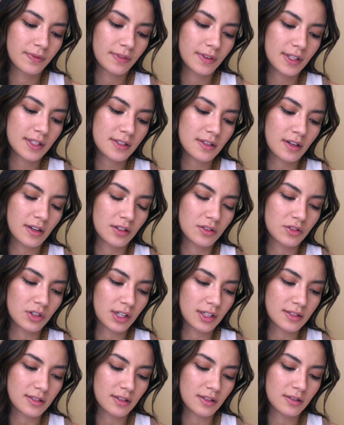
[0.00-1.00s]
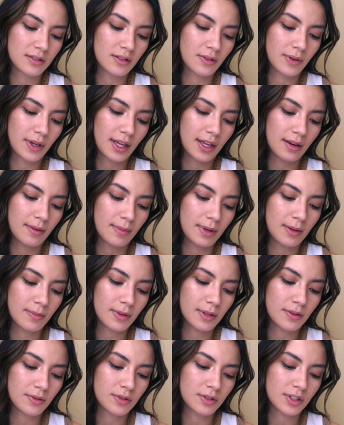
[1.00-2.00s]
This contrast looks okay to me,
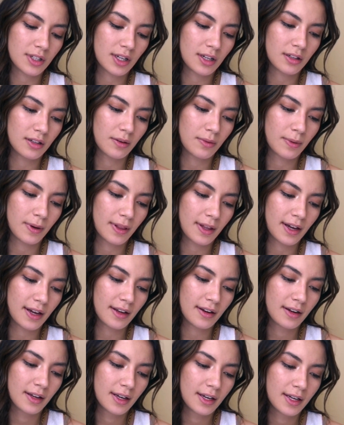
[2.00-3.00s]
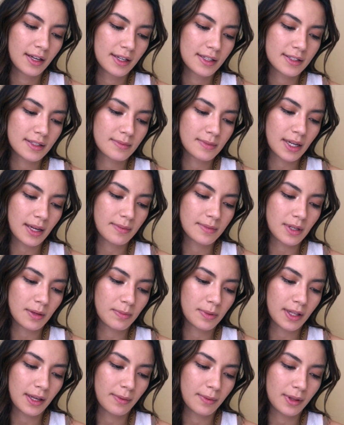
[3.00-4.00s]
but usually I'll lower that. Sometimes I'll
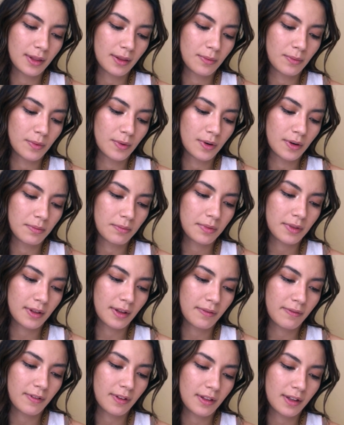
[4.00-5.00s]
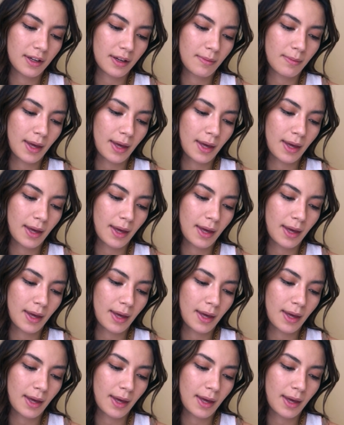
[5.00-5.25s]
play with the warmth. I feel like I'm